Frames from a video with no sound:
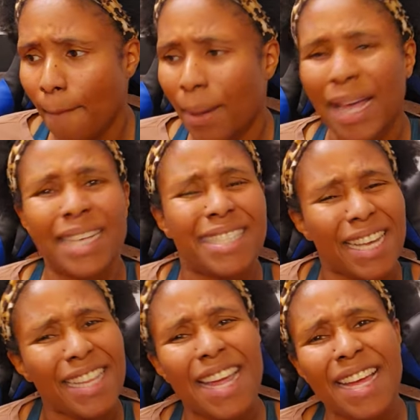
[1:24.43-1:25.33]
but it
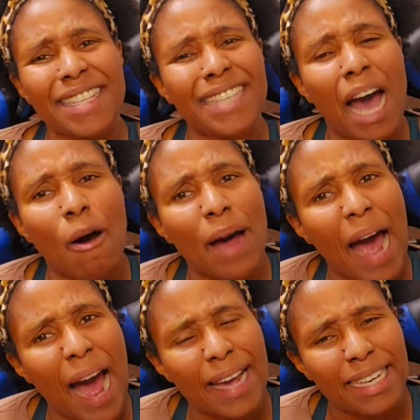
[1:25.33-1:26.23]
didn't end how
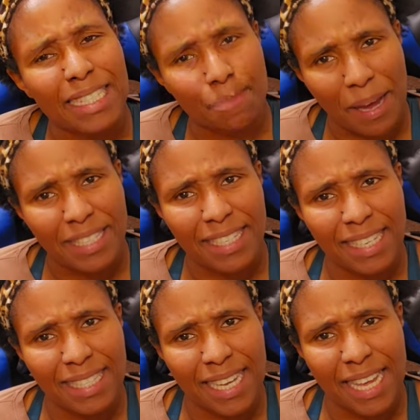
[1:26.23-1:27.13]
I expected
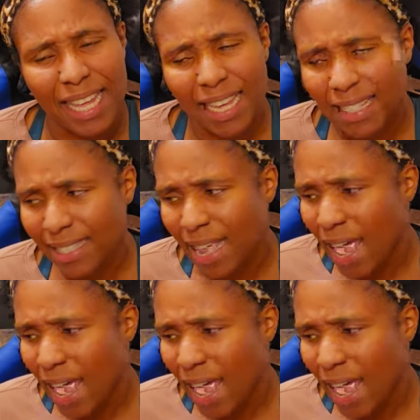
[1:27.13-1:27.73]
it to end.